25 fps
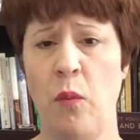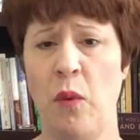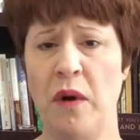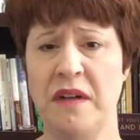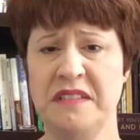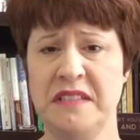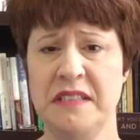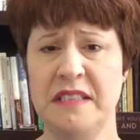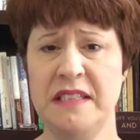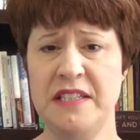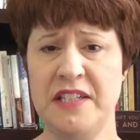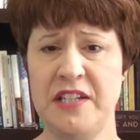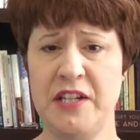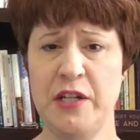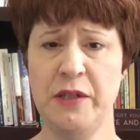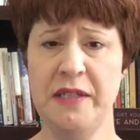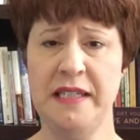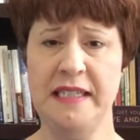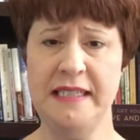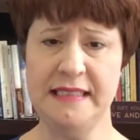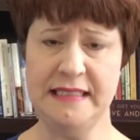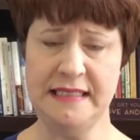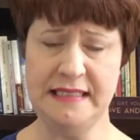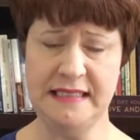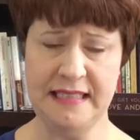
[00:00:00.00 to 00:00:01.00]
wasn't until
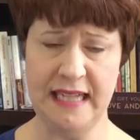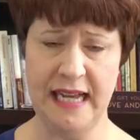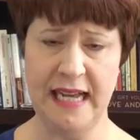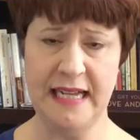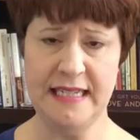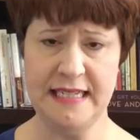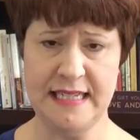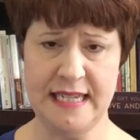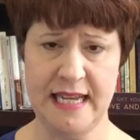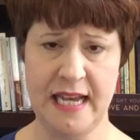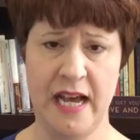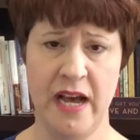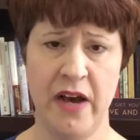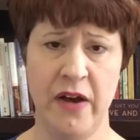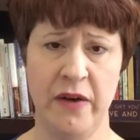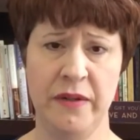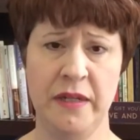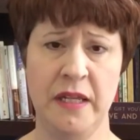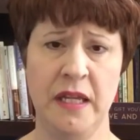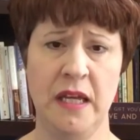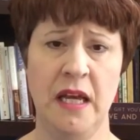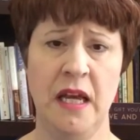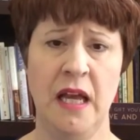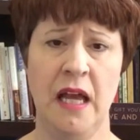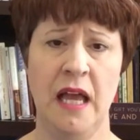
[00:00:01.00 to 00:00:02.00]
he sat
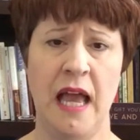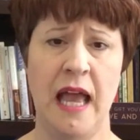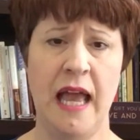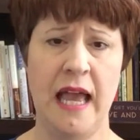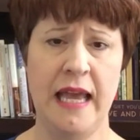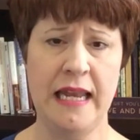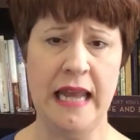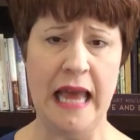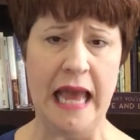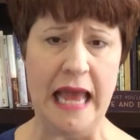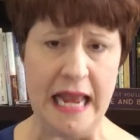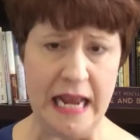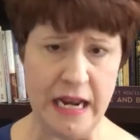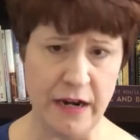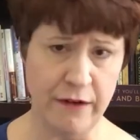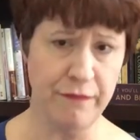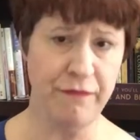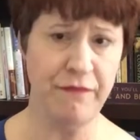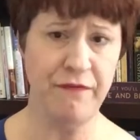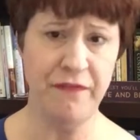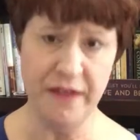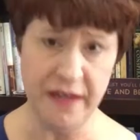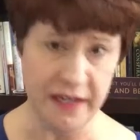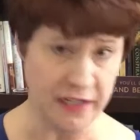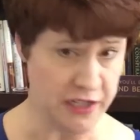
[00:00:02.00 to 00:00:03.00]
down and ate
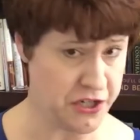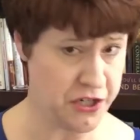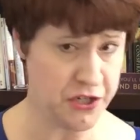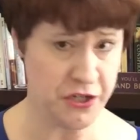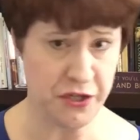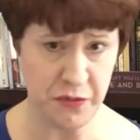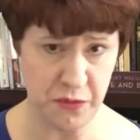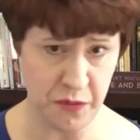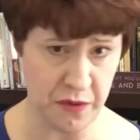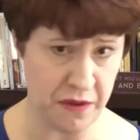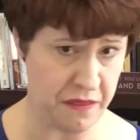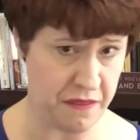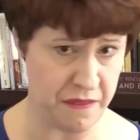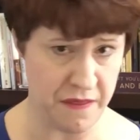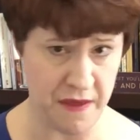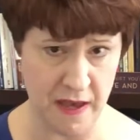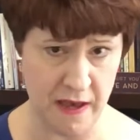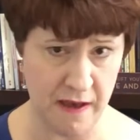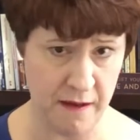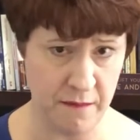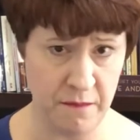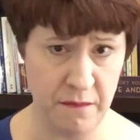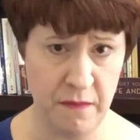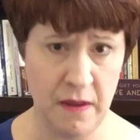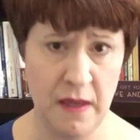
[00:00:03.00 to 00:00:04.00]
fish with
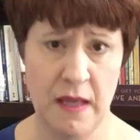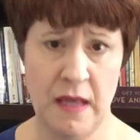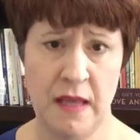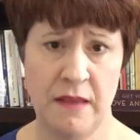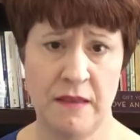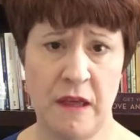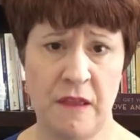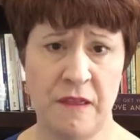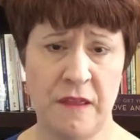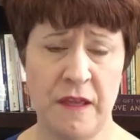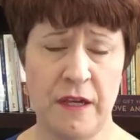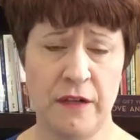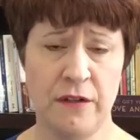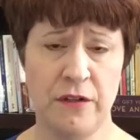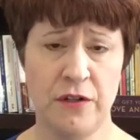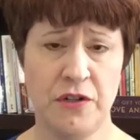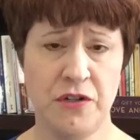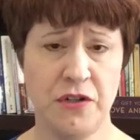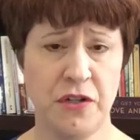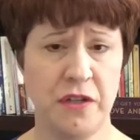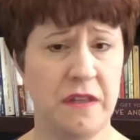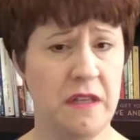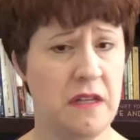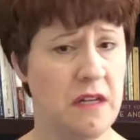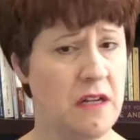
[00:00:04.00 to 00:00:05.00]
them that they
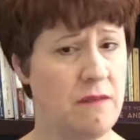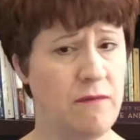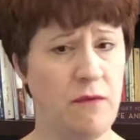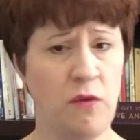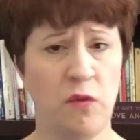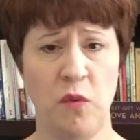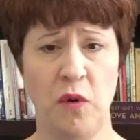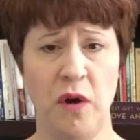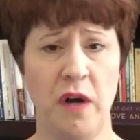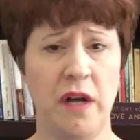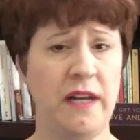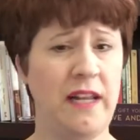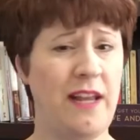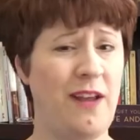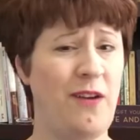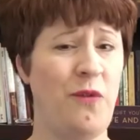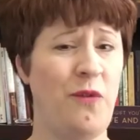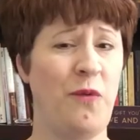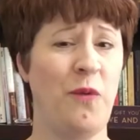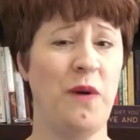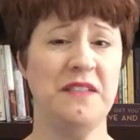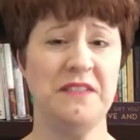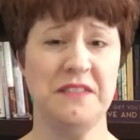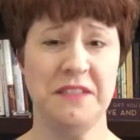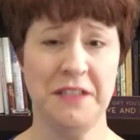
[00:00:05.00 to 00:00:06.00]
understood that, number one, he
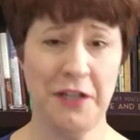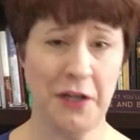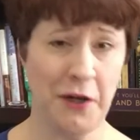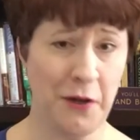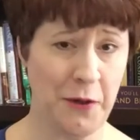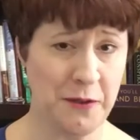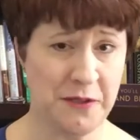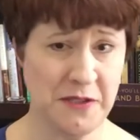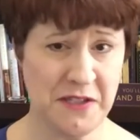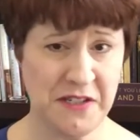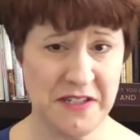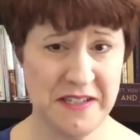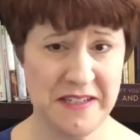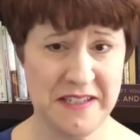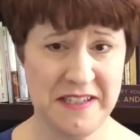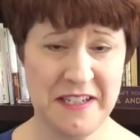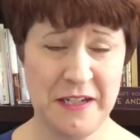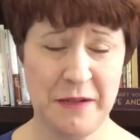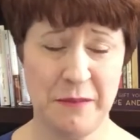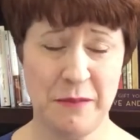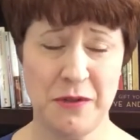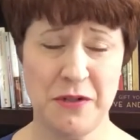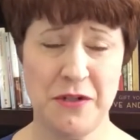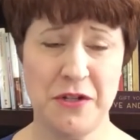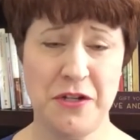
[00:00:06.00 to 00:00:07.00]
wasn't a ghost. And
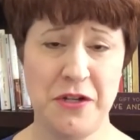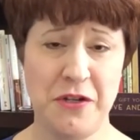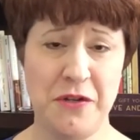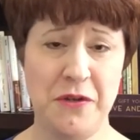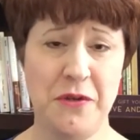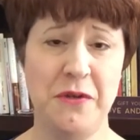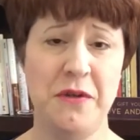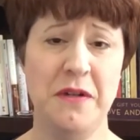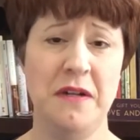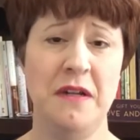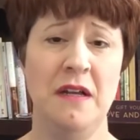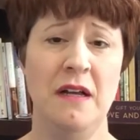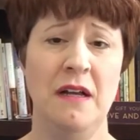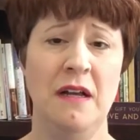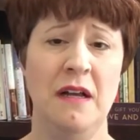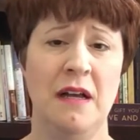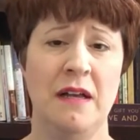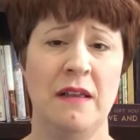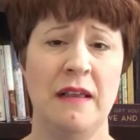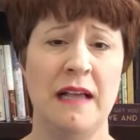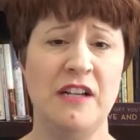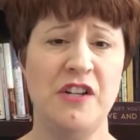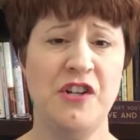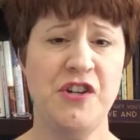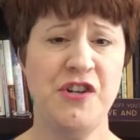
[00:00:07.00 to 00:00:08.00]
number two,
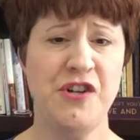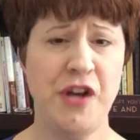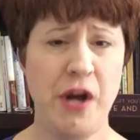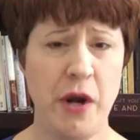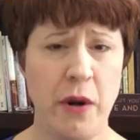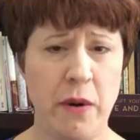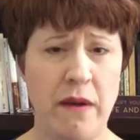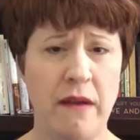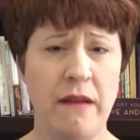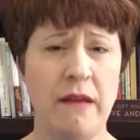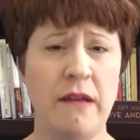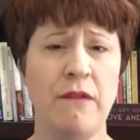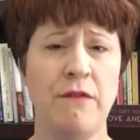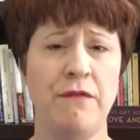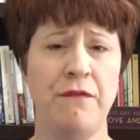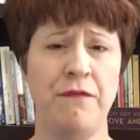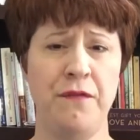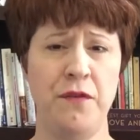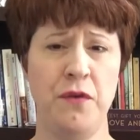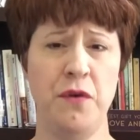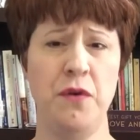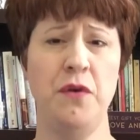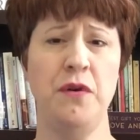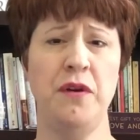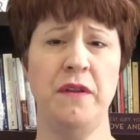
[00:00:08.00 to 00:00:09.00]
that sharing of
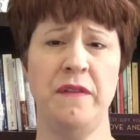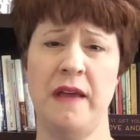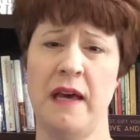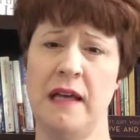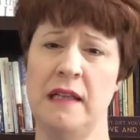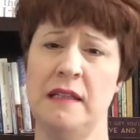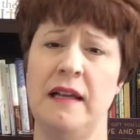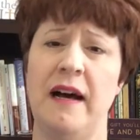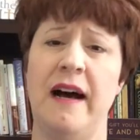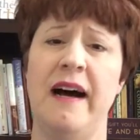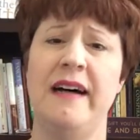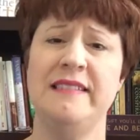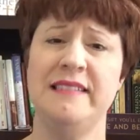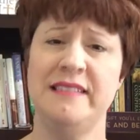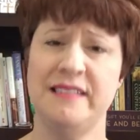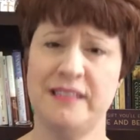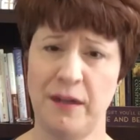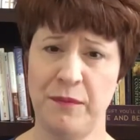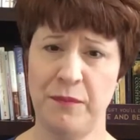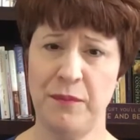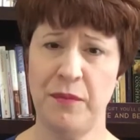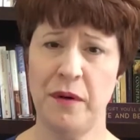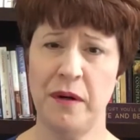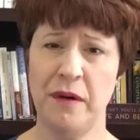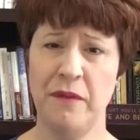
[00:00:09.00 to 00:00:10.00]
food in that Last
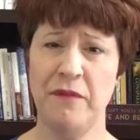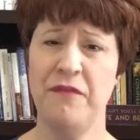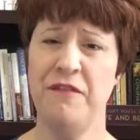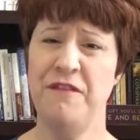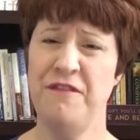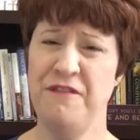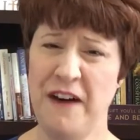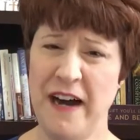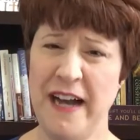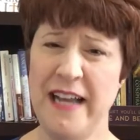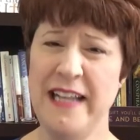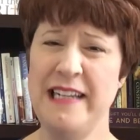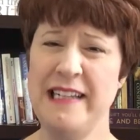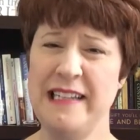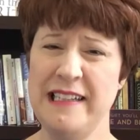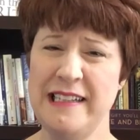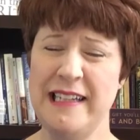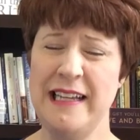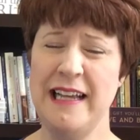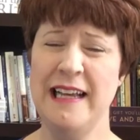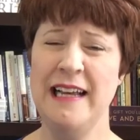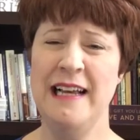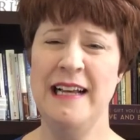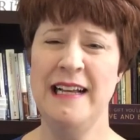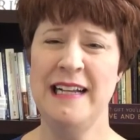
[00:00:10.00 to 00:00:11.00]
Supper
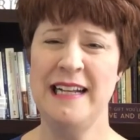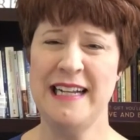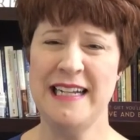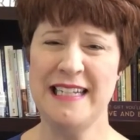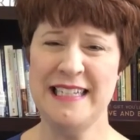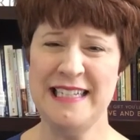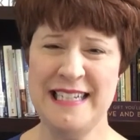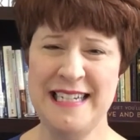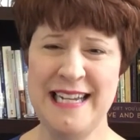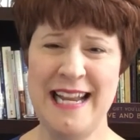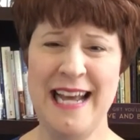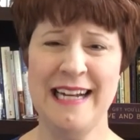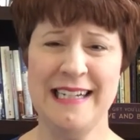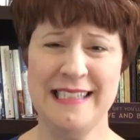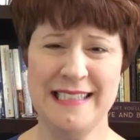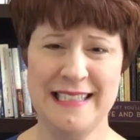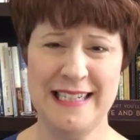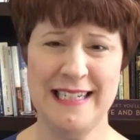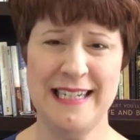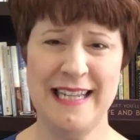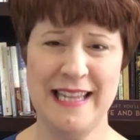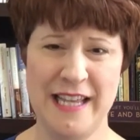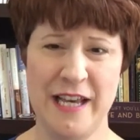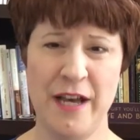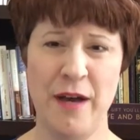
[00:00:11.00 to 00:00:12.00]
finally
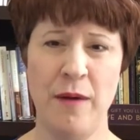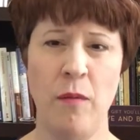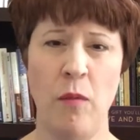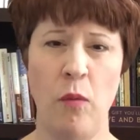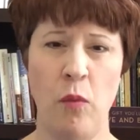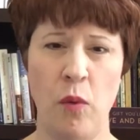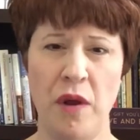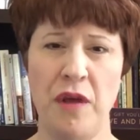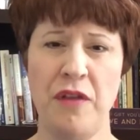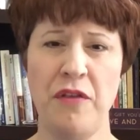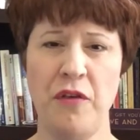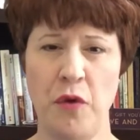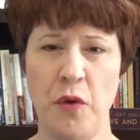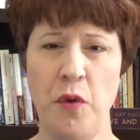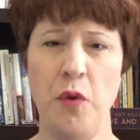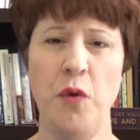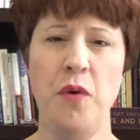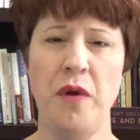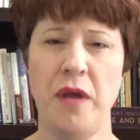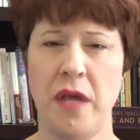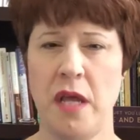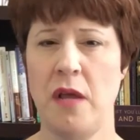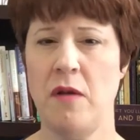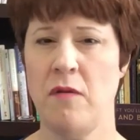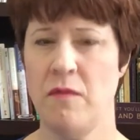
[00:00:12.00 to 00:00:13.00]
connected them with who
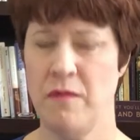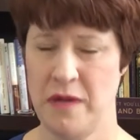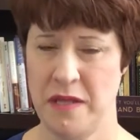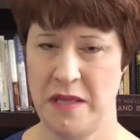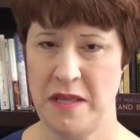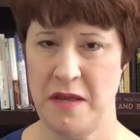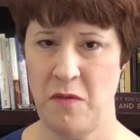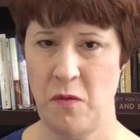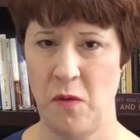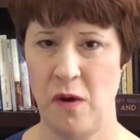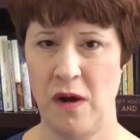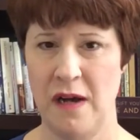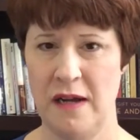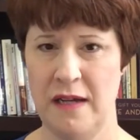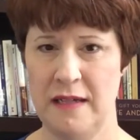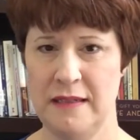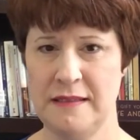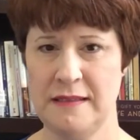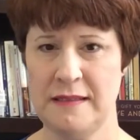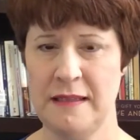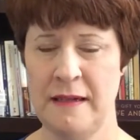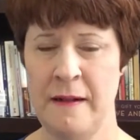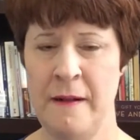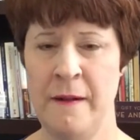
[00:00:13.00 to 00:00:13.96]
he really was.